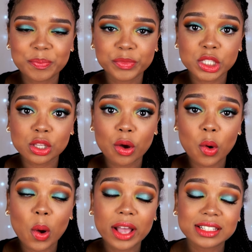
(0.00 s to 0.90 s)

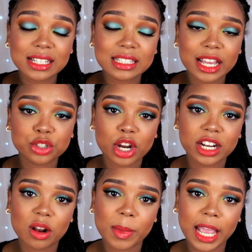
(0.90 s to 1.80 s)
So since I tried
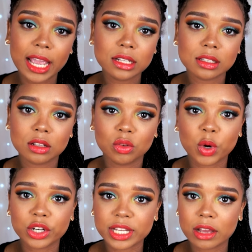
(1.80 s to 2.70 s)
it on my hands and it
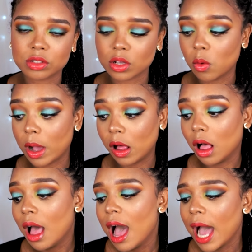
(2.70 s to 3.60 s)
worked out so
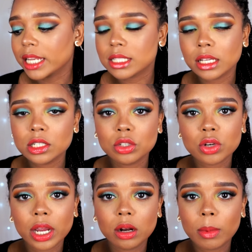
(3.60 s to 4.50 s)
well, I decided to
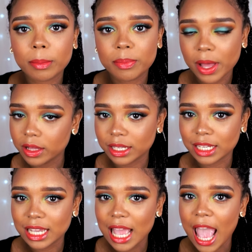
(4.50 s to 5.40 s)
try it on my
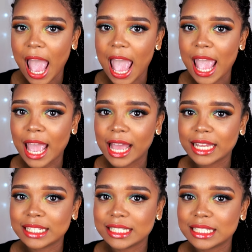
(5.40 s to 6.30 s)
belly.
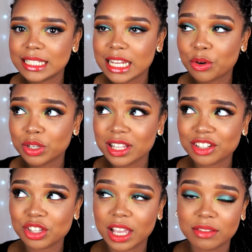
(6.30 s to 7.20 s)
And Chris
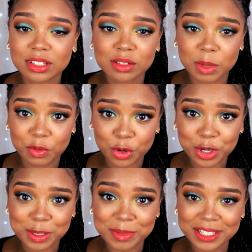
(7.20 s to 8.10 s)
actually gave this to me for
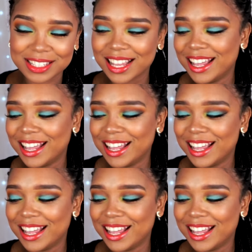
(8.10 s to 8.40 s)
Christmas.